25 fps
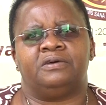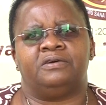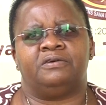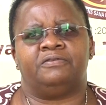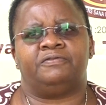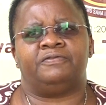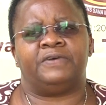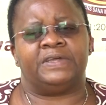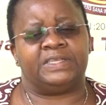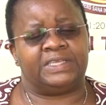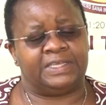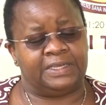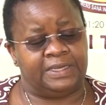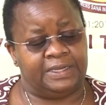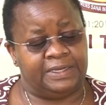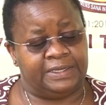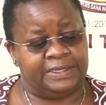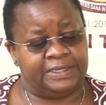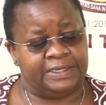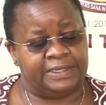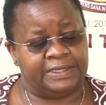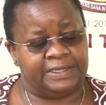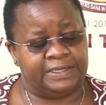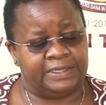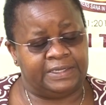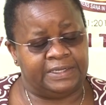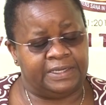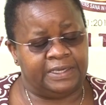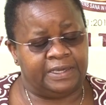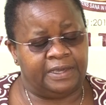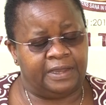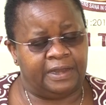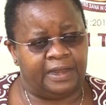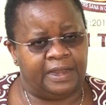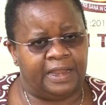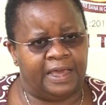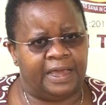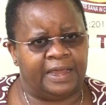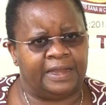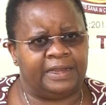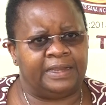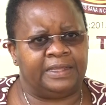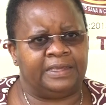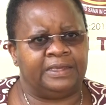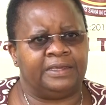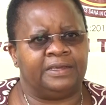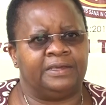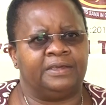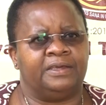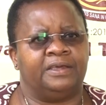facilitating
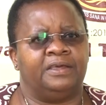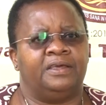learning.